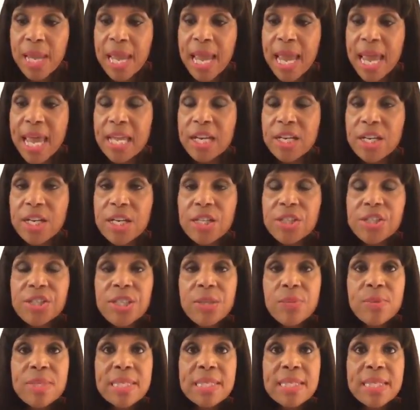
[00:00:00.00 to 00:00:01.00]
And
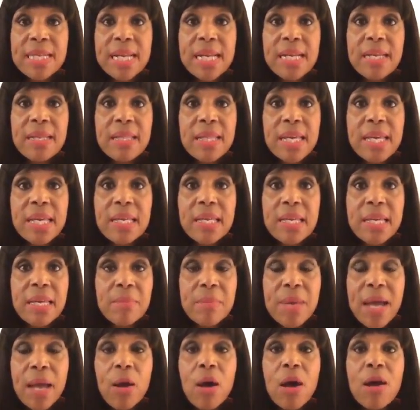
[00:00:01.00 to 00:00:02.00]
she was sitting in
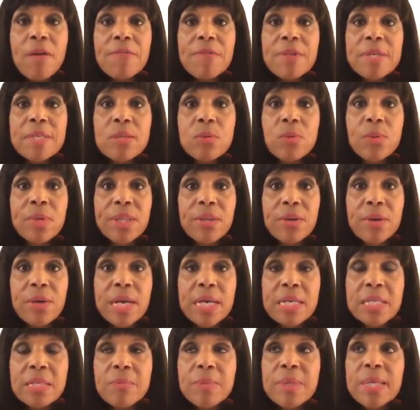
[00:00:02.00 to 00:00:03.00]
my office with her
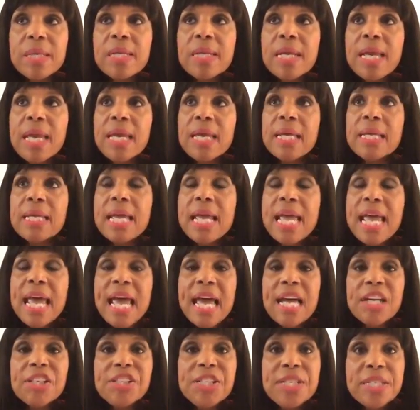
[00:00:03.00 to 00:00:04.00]
husband, and
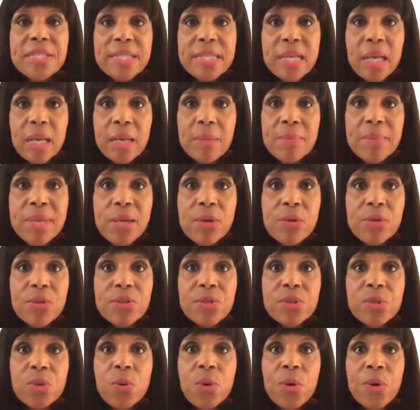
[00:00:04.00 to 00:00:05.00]
as she's telling me her
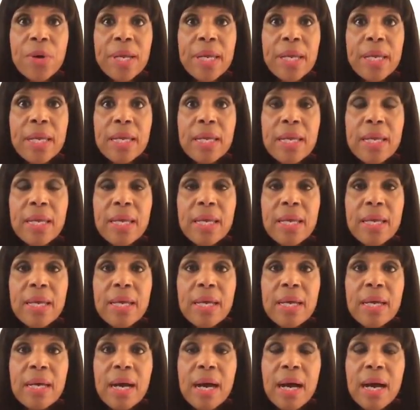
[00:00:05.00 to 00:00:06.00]
story,
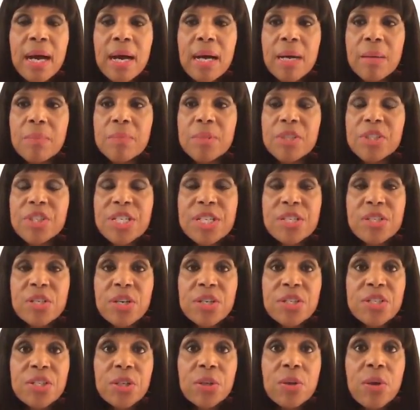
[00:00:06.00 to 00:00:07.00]
she
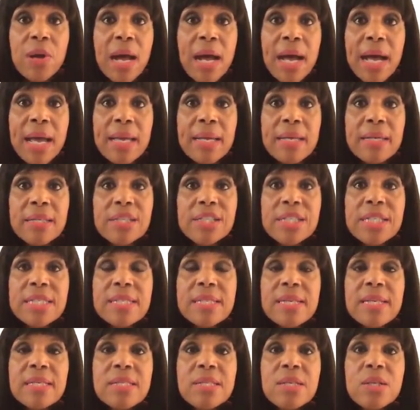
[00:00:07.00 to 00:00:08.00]
starts to cry, and she
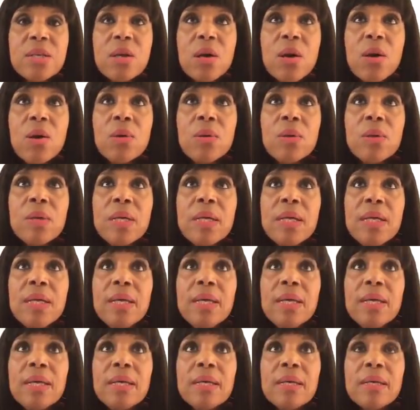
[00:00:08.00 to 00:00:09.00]
says, you know,
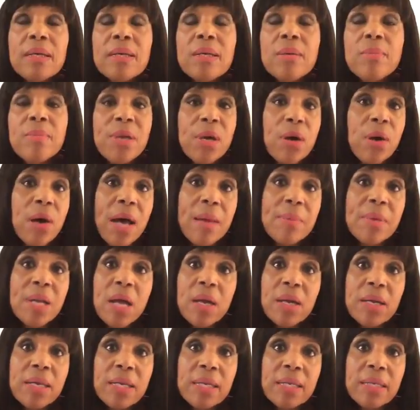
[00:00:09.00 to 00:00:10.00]
Camille, I'm
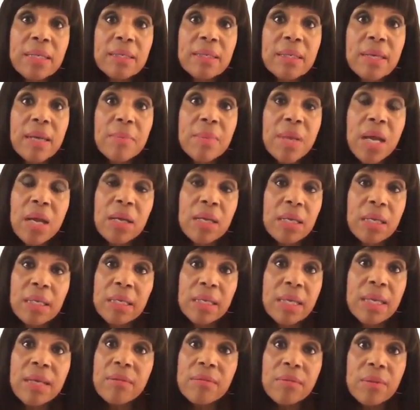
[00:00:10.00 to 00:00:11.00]
not gonna
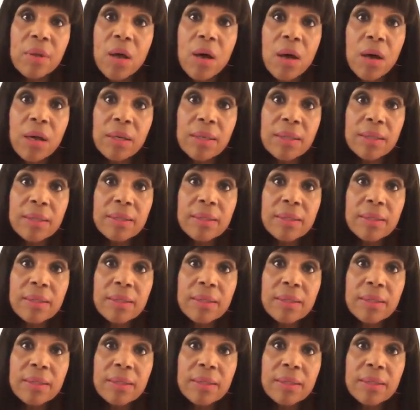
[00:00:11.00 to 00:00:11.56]
live long,